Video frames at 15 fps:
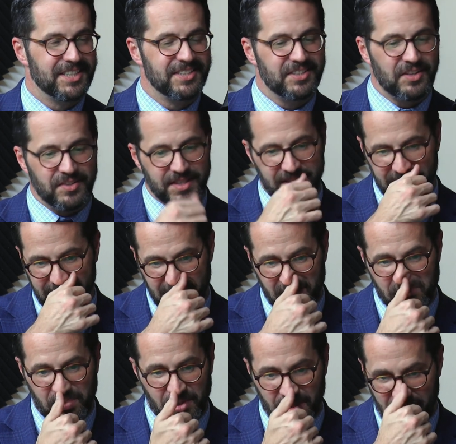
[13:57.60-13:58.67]
so this is in
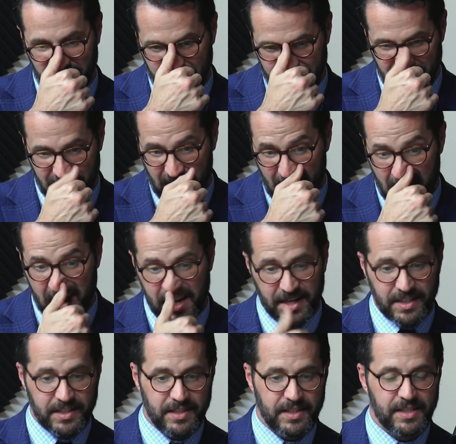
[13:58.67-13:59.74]
book
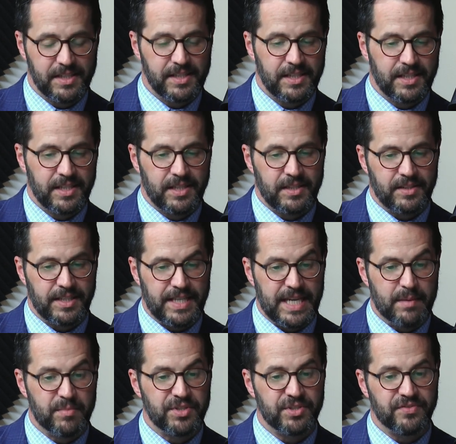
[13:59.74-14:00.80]
nine, the
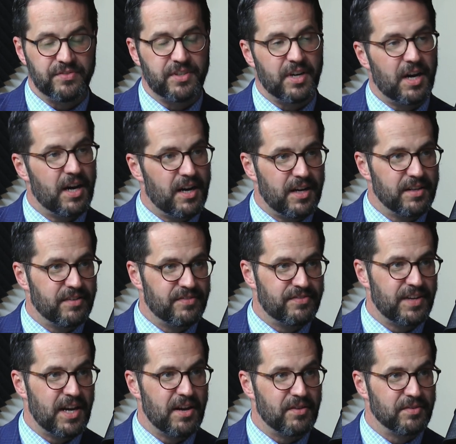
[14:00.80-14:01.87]
image of God
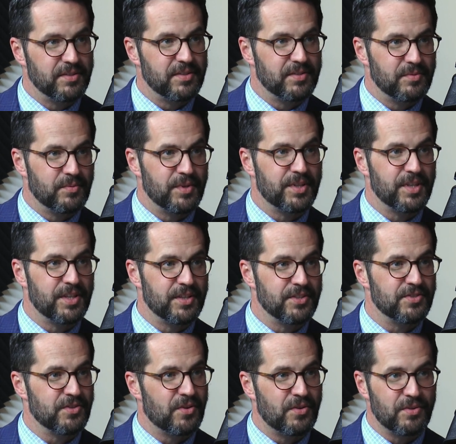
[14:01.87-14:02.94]
found within the
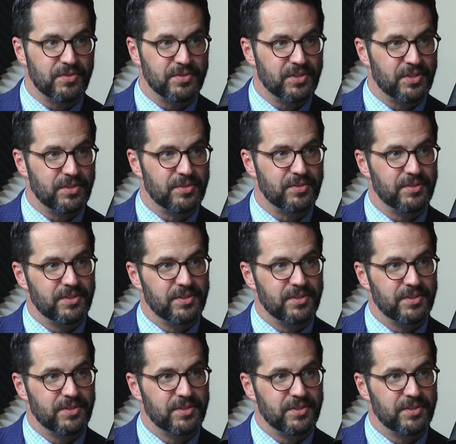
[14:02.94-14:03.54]
soul. So,